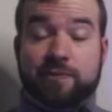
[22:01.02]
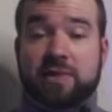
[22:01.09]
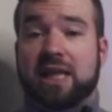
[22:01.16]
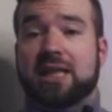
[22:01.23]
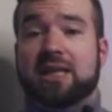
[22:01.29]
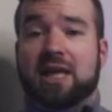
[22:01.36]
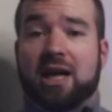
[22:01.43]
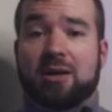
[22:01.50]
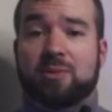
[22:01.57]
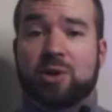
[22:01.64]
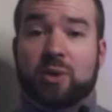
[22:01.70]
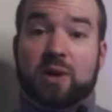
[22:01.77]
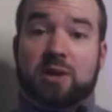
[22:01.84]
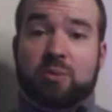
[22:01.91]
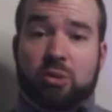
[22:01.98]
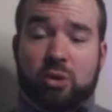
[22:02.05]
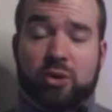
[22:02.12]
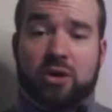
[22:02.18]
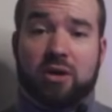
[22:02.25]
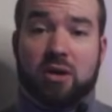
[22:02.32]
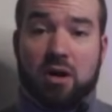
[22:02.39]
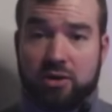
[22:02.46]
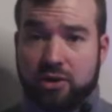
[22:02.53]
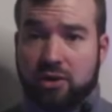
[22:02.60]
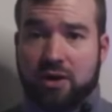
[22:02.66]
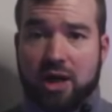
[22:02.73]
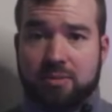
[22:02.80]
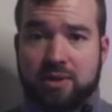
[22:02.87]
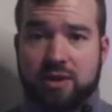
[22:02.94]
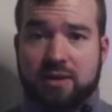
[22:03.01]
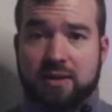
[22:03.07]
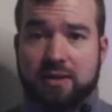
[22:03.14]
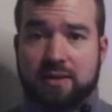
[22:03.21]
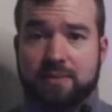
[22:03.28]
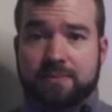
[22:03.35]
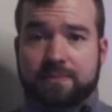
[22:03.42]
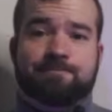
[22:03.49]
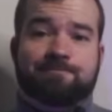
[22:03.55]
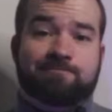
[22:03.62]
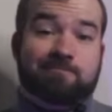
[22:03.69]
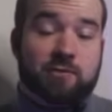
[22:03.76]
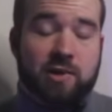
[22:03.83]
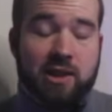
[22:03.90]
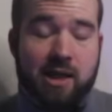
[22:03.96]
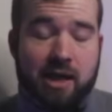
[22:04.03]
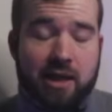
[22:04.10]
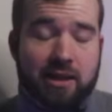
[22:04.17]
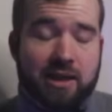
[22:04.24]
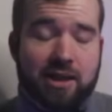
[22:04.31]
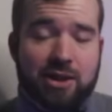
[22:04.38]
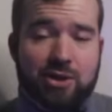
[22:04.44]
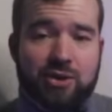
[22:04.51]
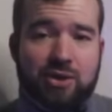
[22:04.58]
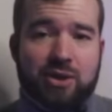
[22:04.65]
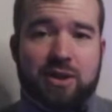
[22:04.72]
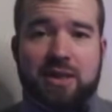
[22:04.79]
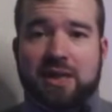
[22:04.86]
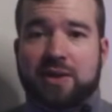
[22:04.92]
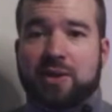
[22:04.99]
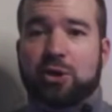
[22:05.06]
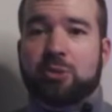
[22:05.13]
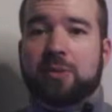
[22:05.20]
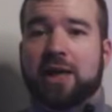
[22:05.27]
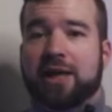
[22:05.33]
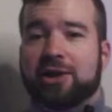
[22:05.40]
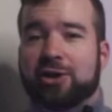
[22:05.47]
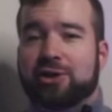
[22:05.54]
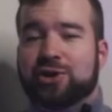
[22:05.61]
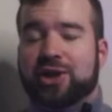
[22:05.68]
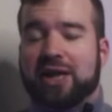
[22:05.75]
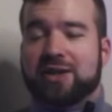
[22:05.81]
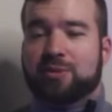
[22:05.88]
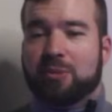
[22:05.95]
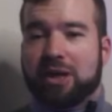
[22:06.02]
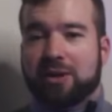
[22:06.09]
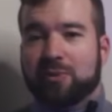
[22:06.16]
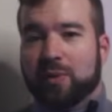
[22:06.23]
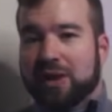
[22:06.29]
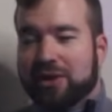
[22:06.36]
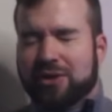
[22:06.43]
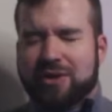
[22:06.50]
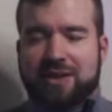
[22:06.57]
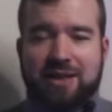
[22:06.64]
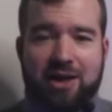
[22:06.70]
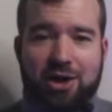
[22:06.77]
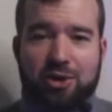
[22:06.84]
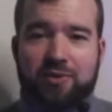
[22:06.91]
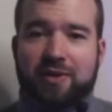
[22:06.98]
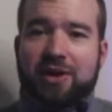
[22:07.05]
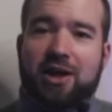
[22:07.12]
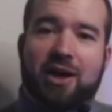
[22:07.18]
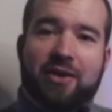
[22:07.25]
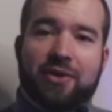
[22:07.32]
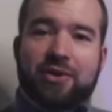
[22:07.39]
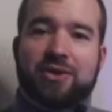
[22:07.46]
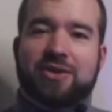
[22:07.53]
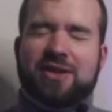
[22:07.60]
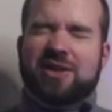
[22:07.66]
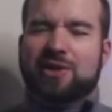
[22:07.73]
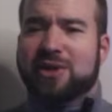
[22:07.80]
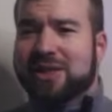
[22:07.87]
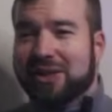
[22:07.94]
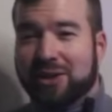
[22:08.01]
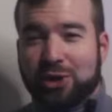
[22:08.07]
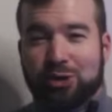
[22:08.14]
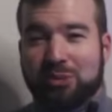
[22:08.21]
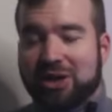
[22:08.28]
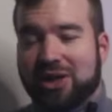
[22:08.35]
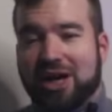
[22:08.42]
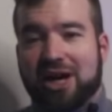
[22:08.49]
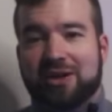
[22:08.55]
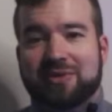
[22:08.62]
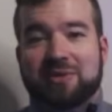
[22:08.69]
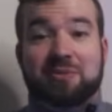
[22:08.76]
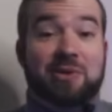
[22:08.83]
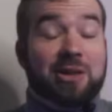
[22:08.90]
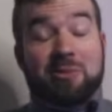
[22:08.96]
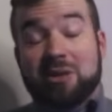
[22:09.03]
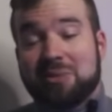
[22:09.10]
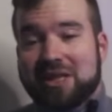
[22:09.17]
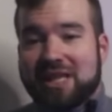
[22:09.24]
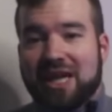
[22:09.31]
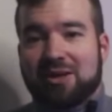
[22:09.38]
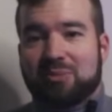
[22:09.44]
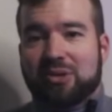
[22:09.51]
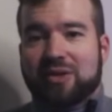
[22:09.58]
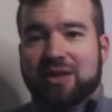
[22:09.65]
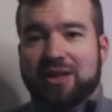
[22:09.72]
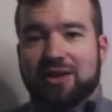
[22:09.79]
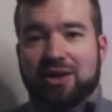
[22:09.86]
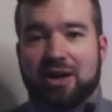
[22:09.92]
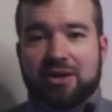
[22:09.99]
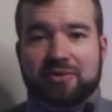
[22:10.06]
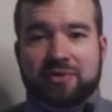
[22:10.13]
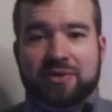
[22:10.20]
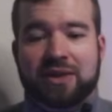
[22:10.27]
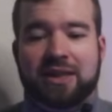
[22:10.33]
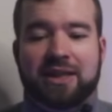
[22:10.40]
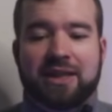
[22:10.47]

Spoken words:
Take time to explore all your options. And I think you should just assume that your judgment with yourself and others is just a little bit off, like maybe 10% off.